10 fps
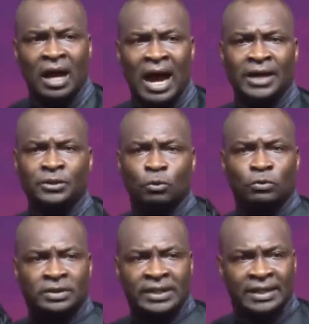and
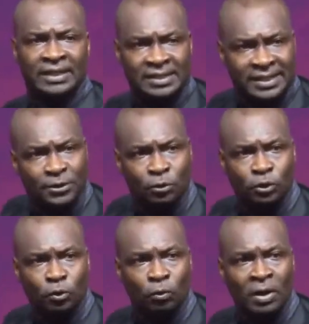you take this thing you
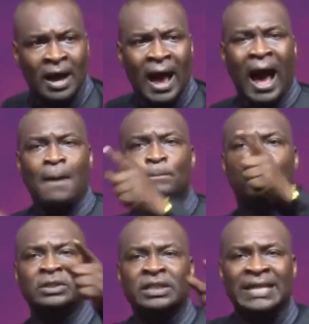do and
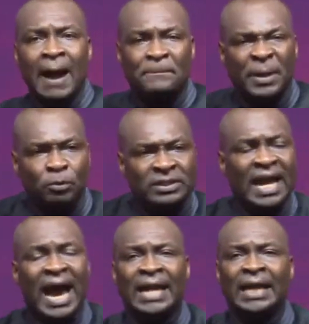put it there and people say
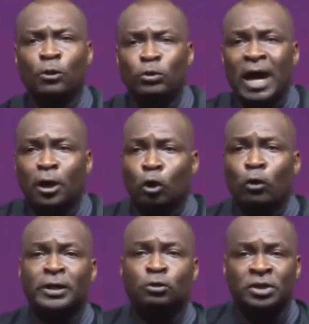hallelujah,
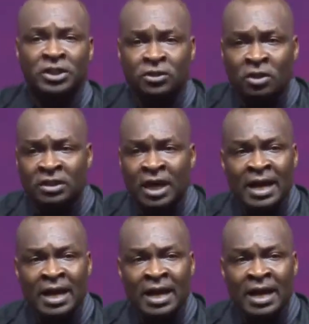glory to Jesus.